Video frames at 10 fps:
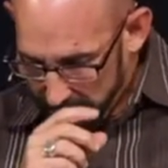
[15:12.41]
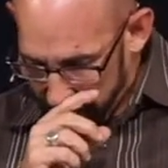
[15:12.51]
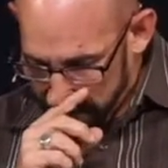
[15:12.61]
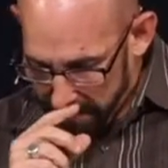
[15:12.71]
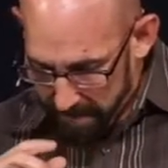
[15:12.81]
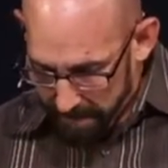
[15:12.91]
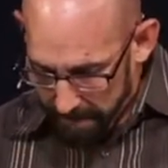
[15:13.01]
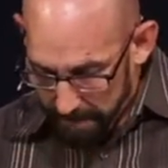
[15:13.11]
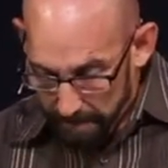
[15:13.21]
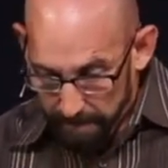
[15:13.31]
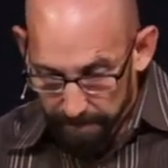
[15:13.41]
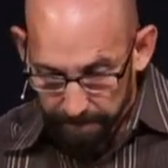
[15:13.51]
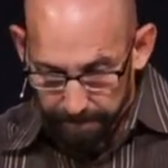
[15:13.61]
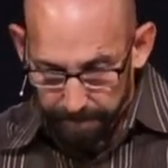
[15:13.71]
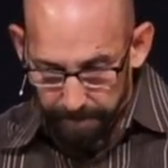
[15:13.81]

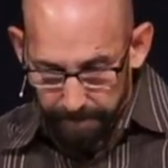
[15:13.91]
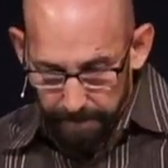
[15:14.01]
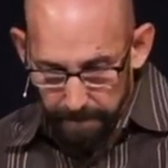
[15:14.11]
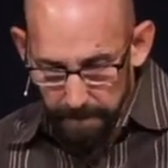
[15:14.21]
(no one is talking)